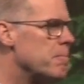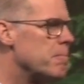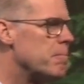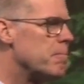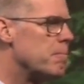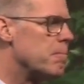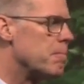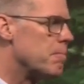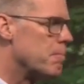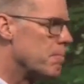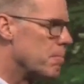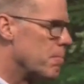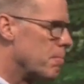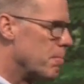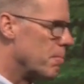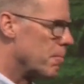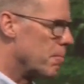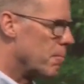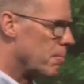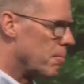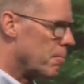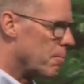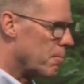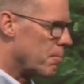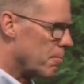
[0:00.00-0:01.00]

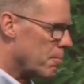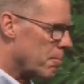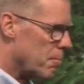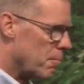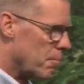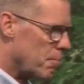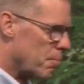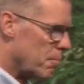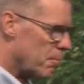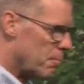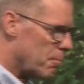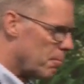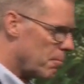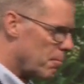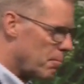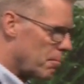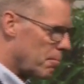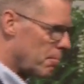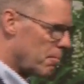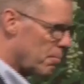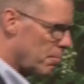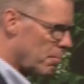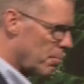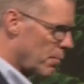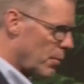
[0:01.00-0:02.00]

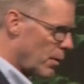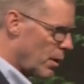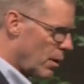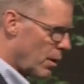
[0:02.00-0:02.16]
(silence)